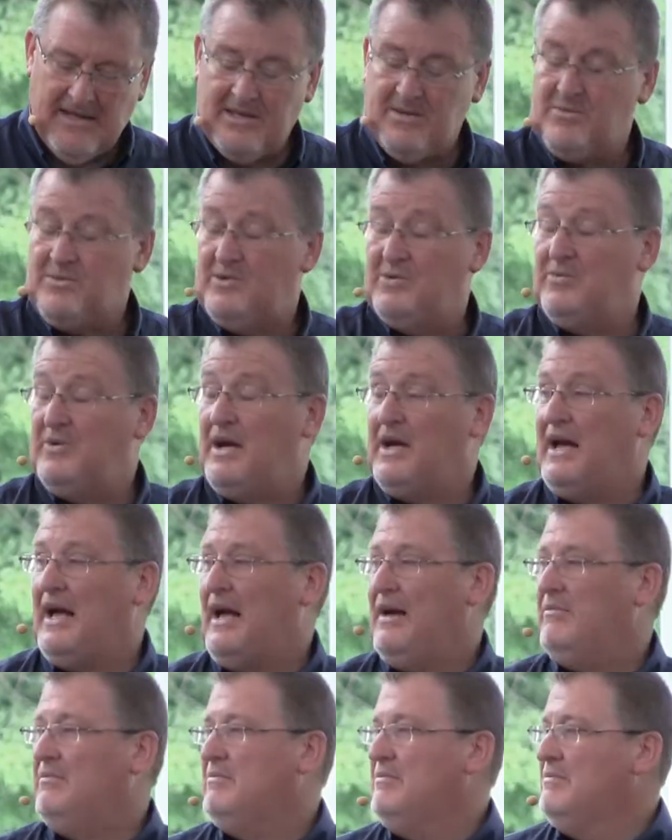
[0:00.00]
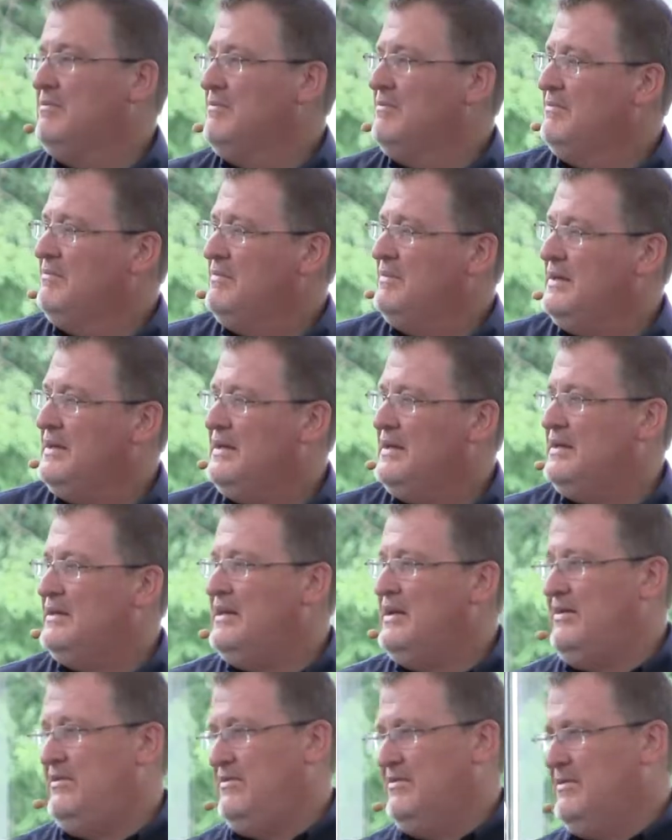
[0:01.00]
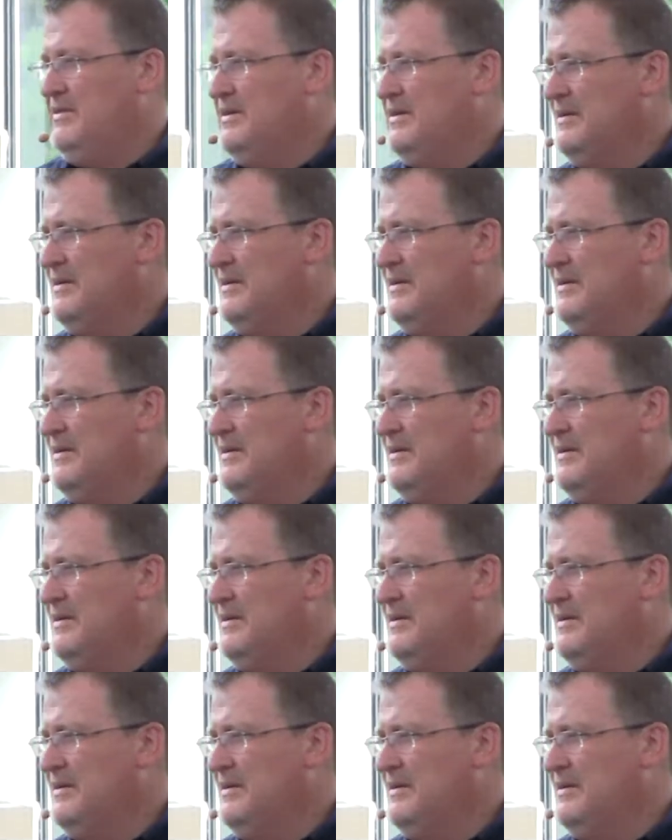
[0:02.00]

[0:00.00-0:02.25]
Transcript: That's where Rahab lived.